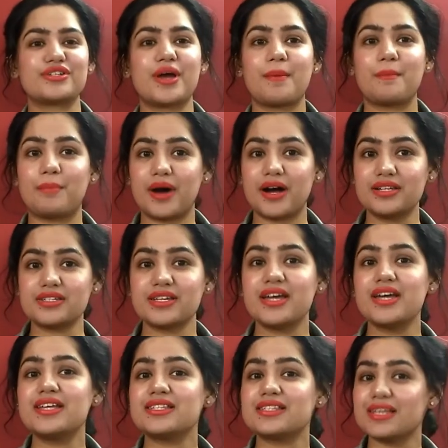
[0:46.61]
But
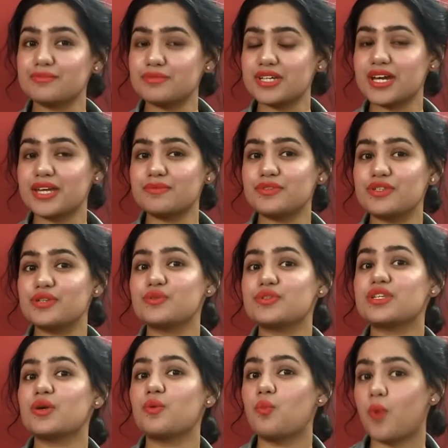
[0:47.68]
sometimes
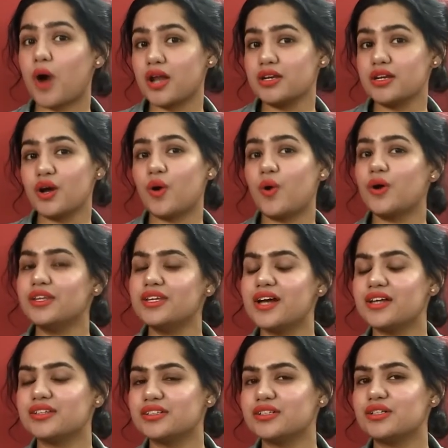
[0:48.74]
using one or the
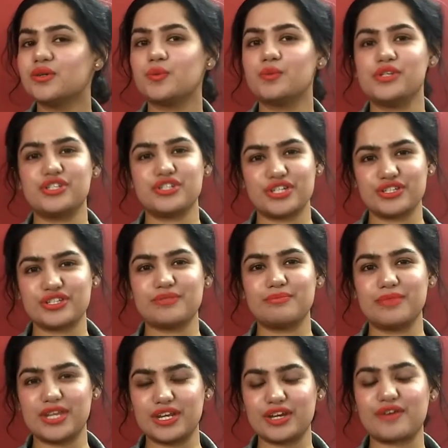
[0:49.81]
other will change the
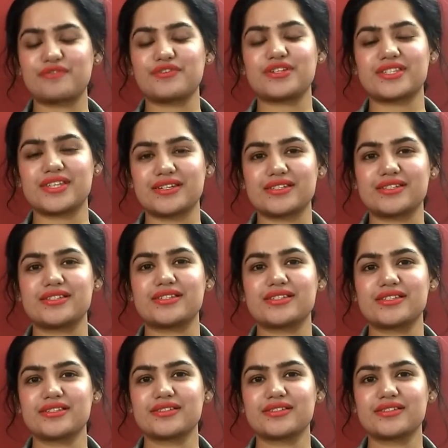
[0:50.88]
meaning of your sentence.